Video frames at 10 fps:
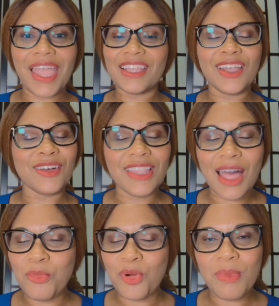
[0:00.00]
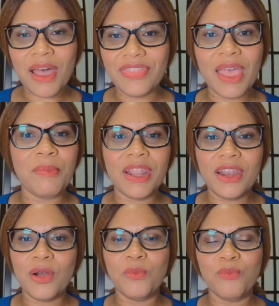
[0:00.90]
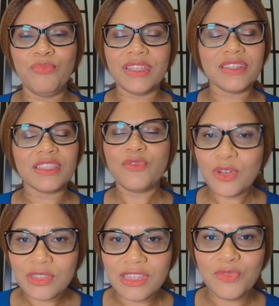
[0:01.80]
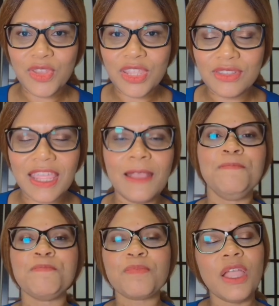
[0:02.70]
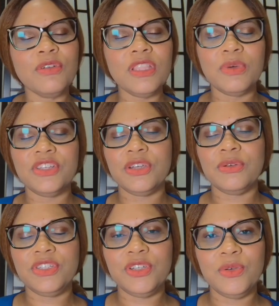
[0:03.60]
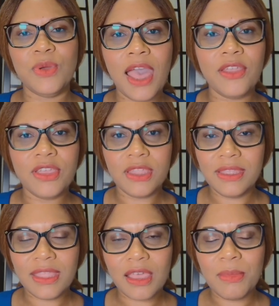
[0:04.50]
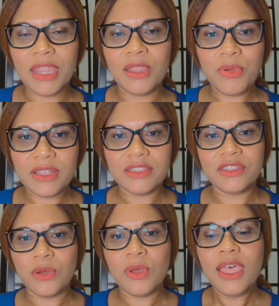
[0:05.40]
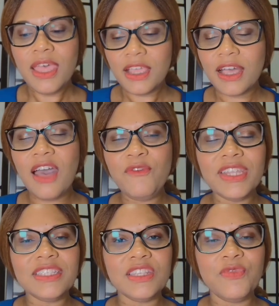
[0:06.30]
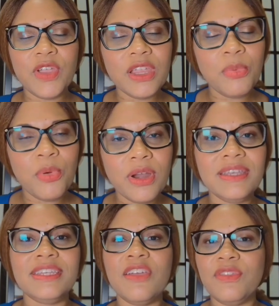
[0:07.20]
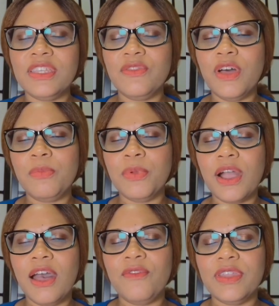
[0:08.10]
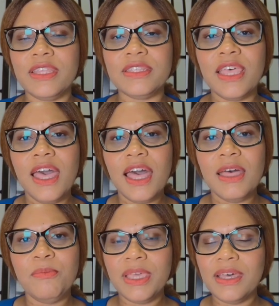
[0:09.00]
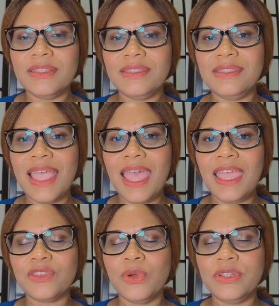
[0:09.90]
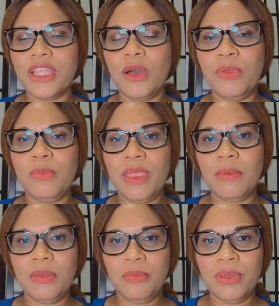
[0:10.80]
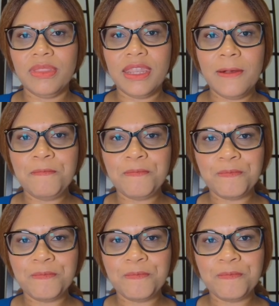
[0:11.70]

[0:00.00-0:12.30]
I could talk a lot more about that, but that's not the focus of this video today. I really want to share with you how you can get that commanding presence. So confidence is very important. Definitely develop your confidence because that is going to help you be able to build that up.